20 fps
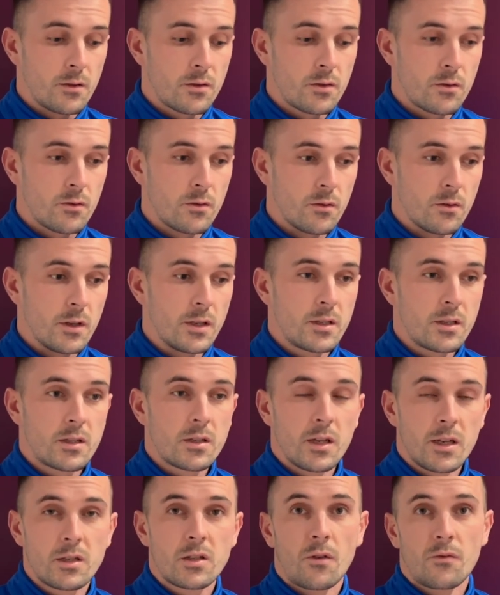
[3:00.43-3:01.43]
So it's
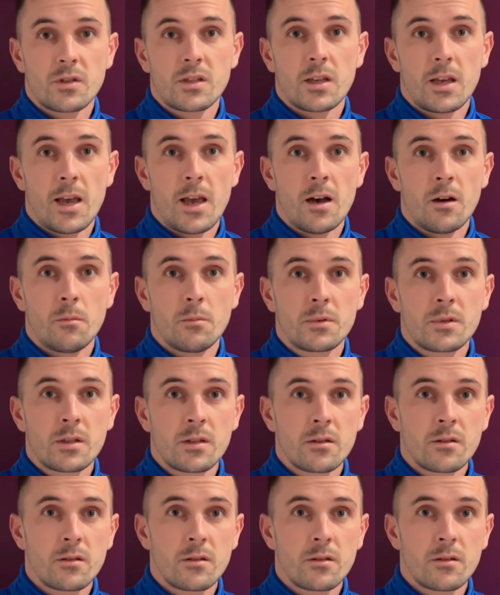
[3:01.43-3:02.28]
obviously helped,